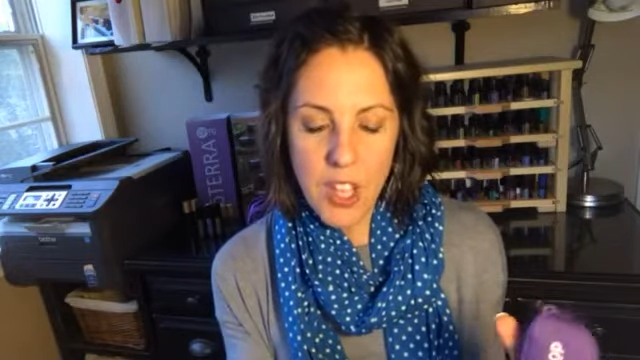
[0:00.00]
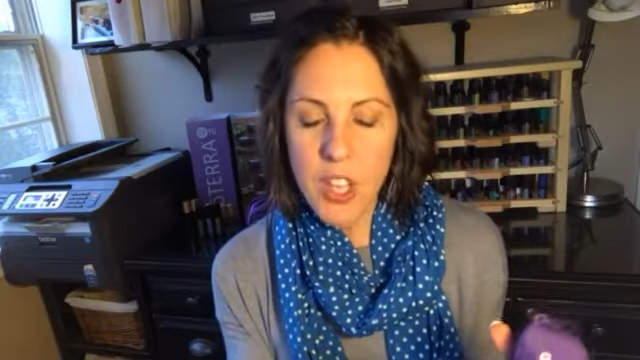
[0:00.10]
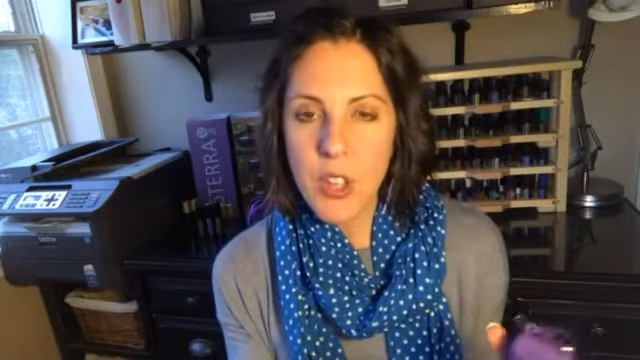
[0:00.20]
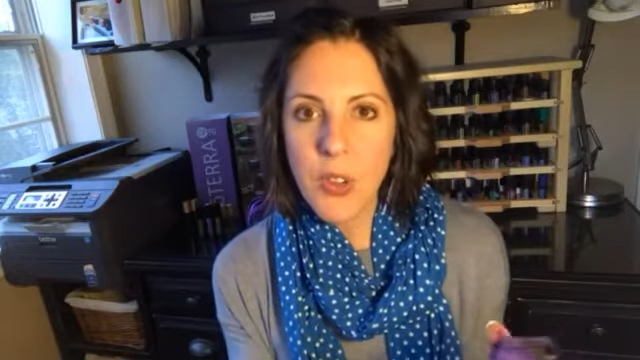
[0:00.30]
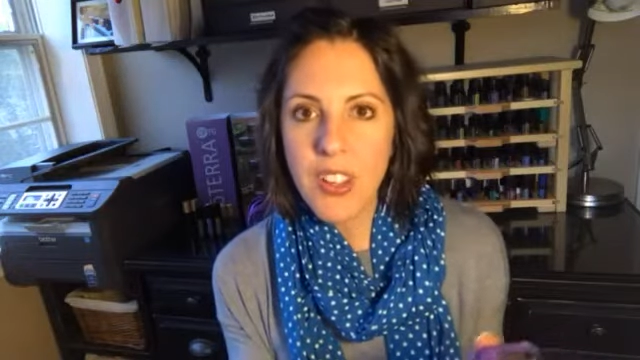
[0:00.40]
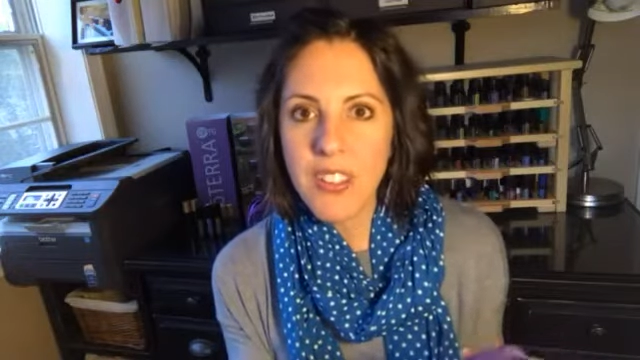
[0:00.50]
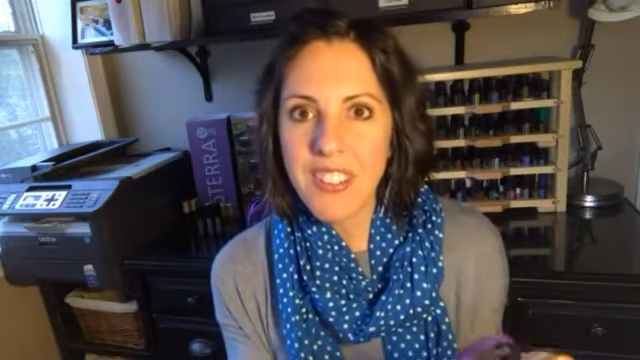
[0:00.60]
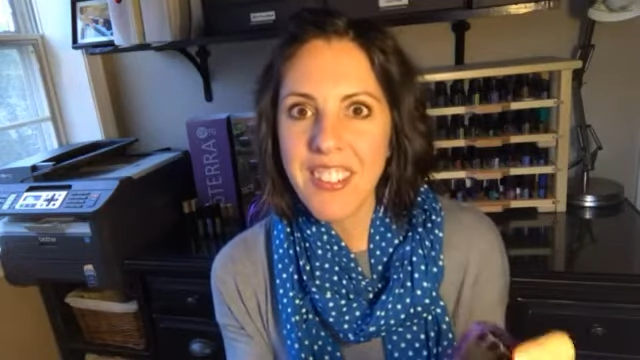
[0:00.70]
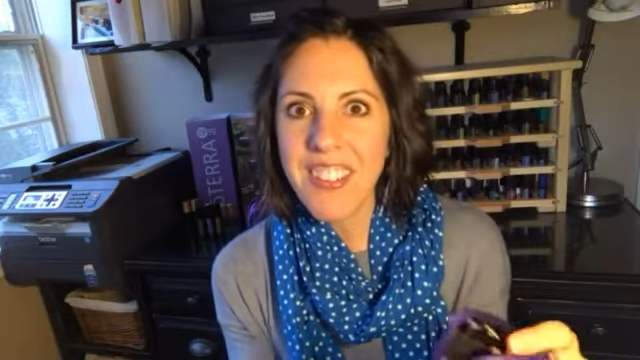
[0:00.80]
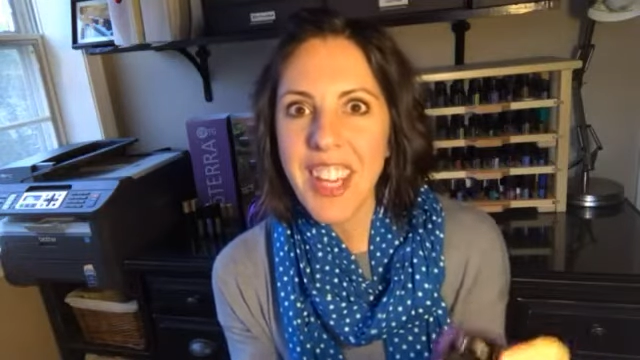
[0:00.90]
you
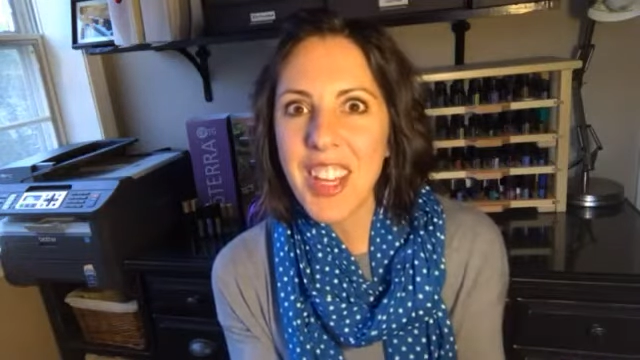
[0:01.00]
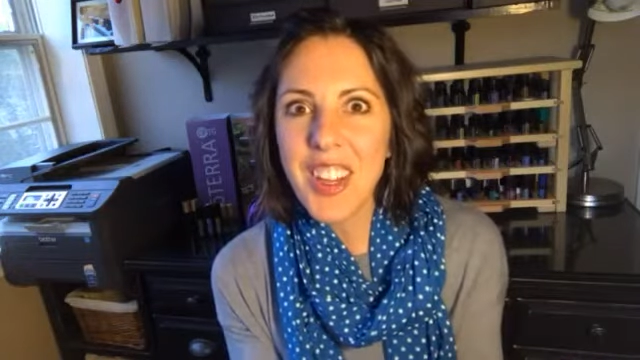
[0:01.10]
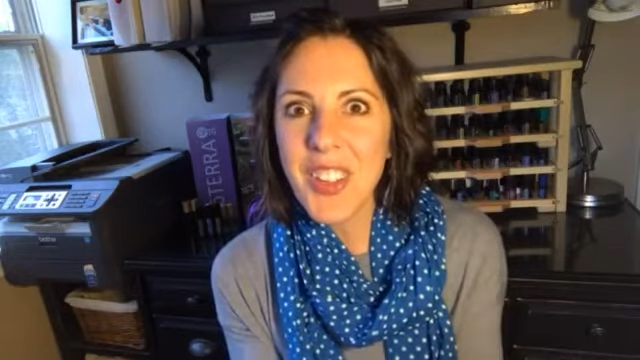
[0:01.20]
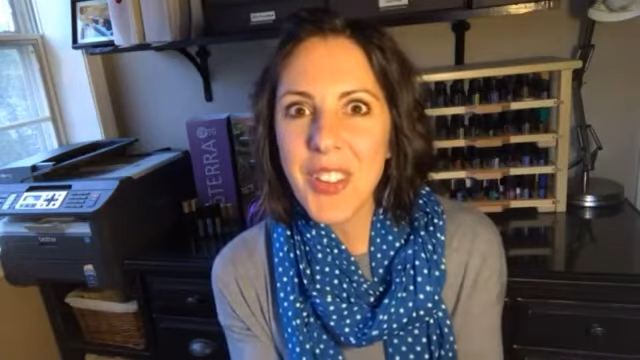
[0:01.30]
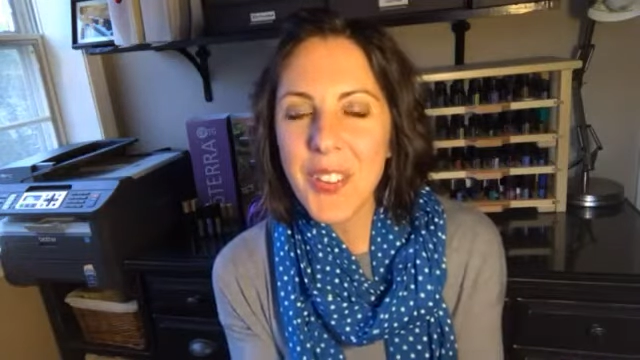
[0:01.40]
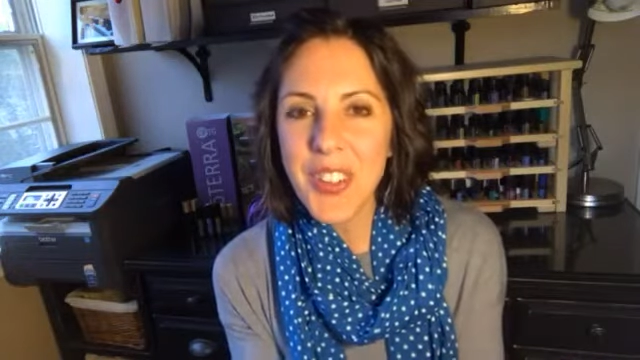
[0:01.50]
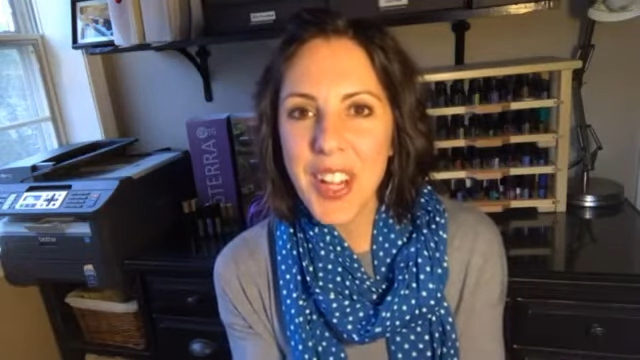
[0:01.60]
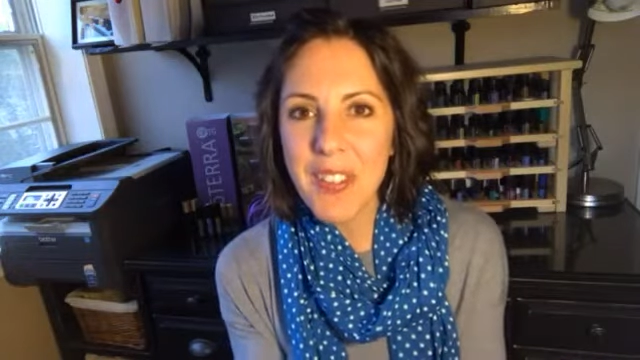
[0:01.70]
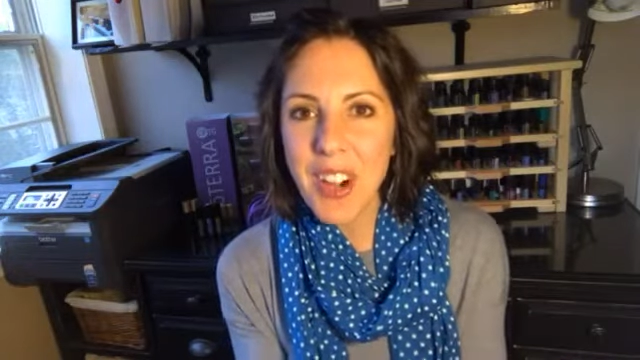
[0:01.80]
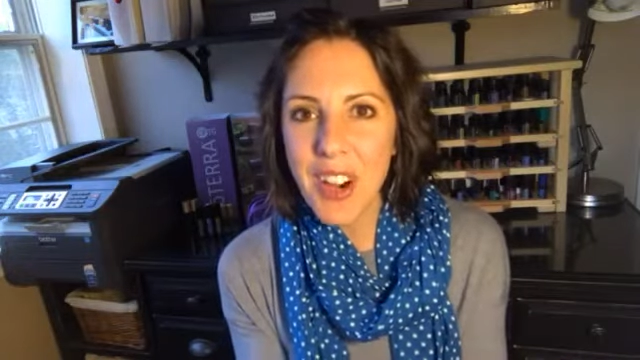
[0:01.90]
can include
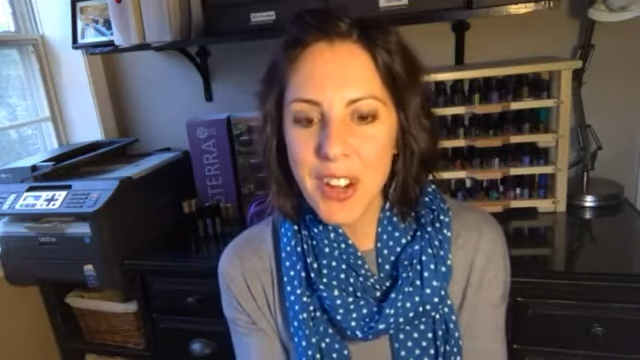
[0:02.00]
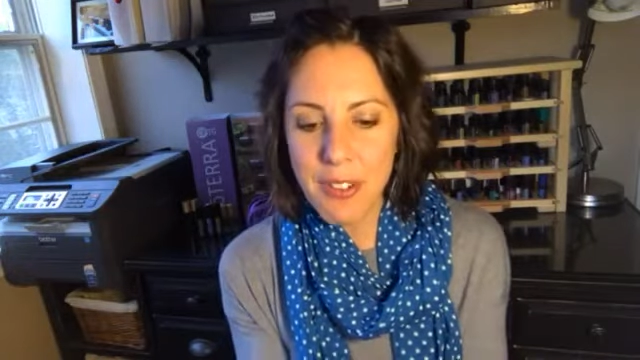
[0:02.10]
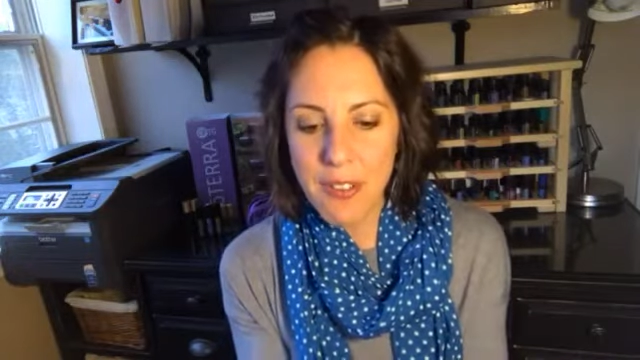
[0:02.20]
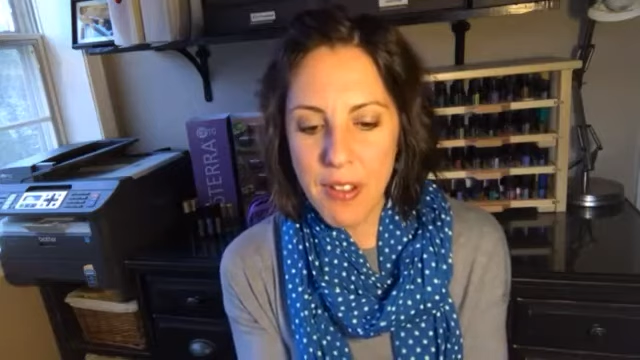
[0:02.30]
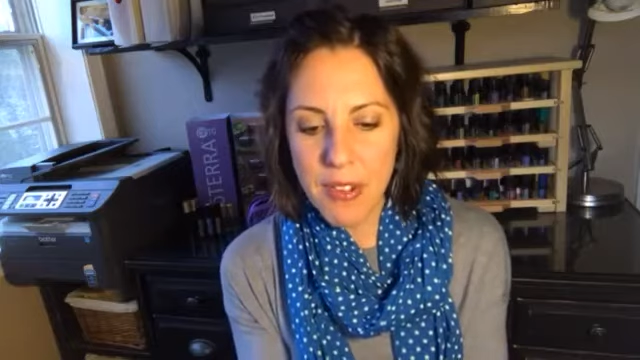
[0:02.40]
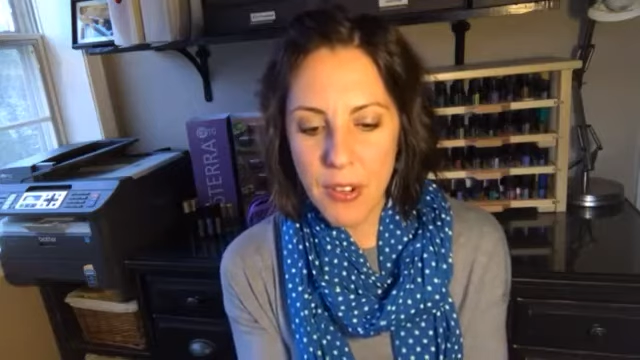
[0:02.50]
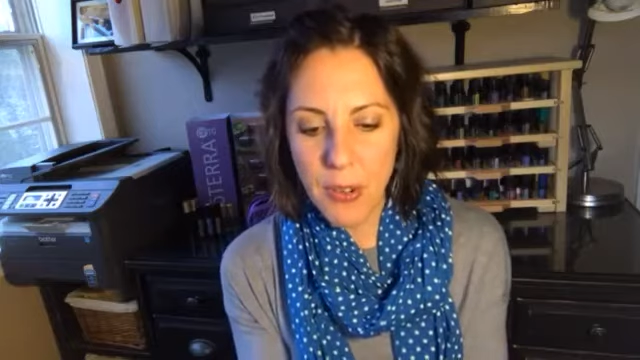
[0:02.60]
whatever are your favorite